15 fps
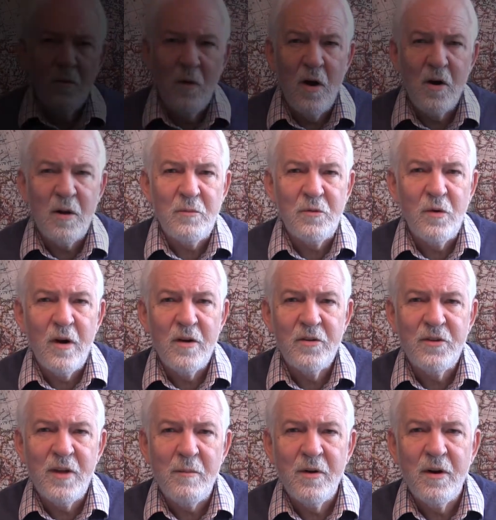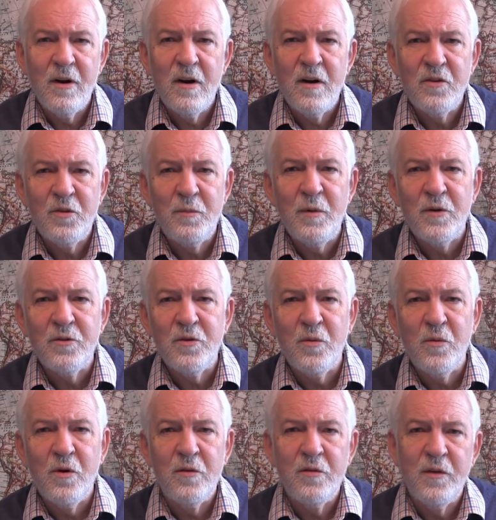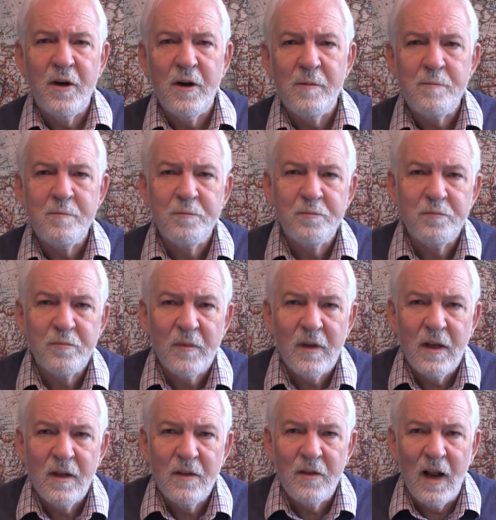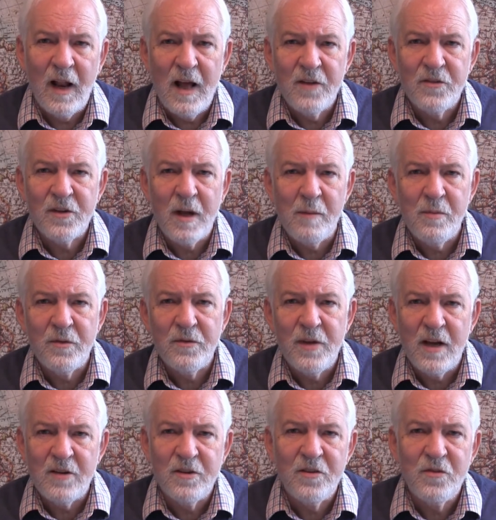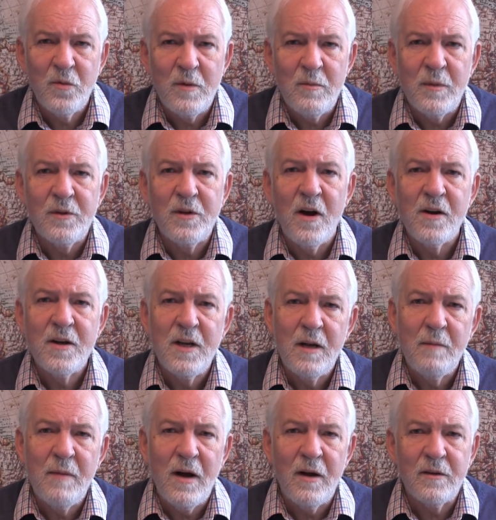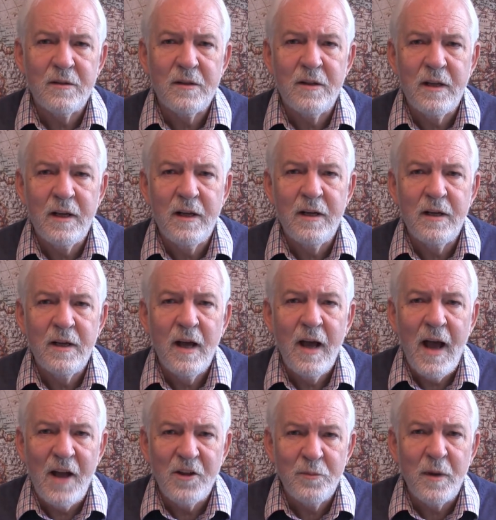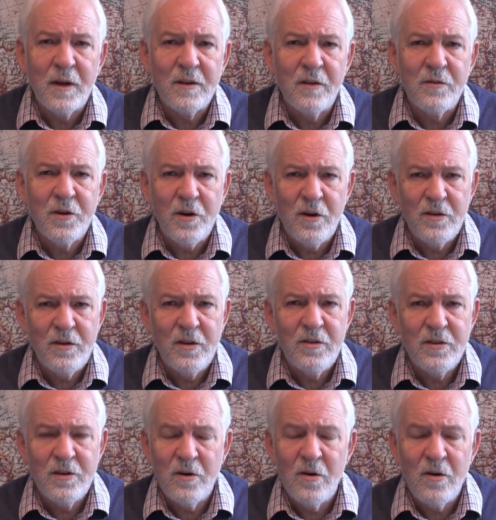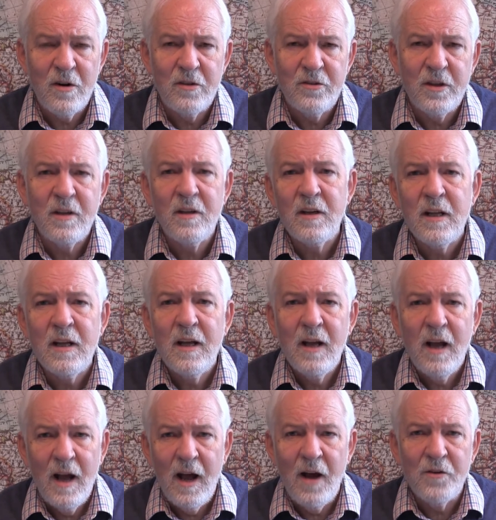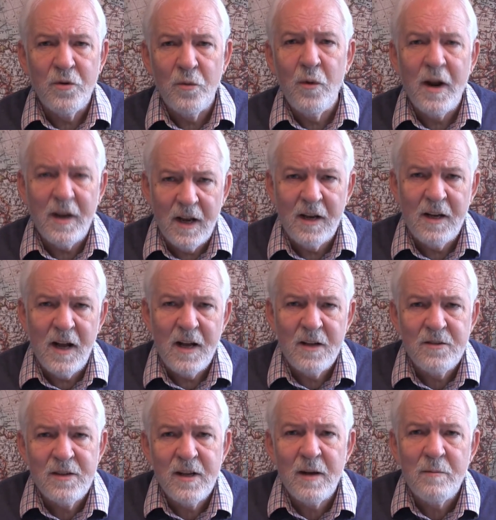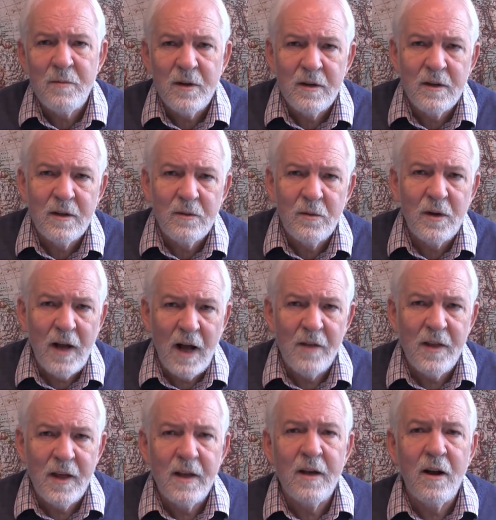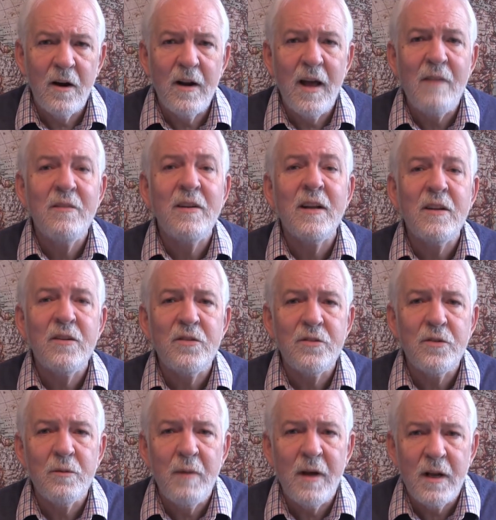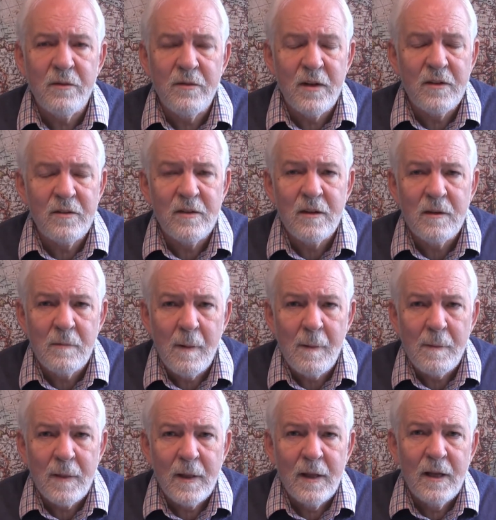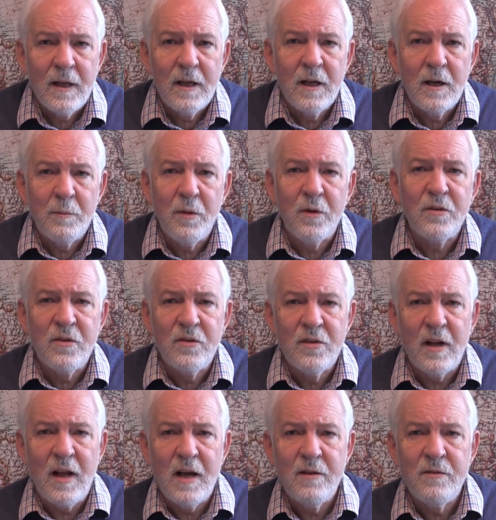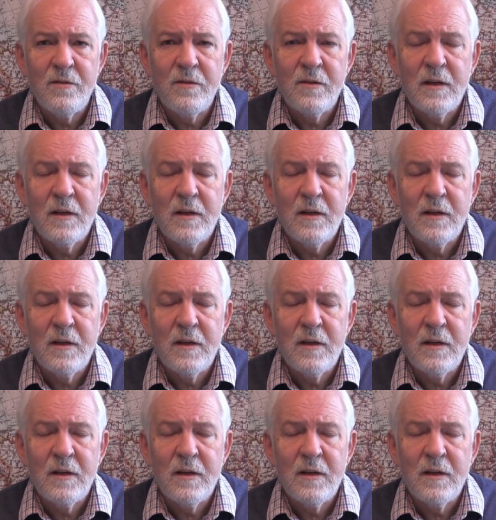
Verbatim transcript: Welcome to our seminar on spiritual warfare. The last couple sessions we've been talking about the aspect of curses, their origin, how to recognize them, how they are evidenced or manifested in a person's life.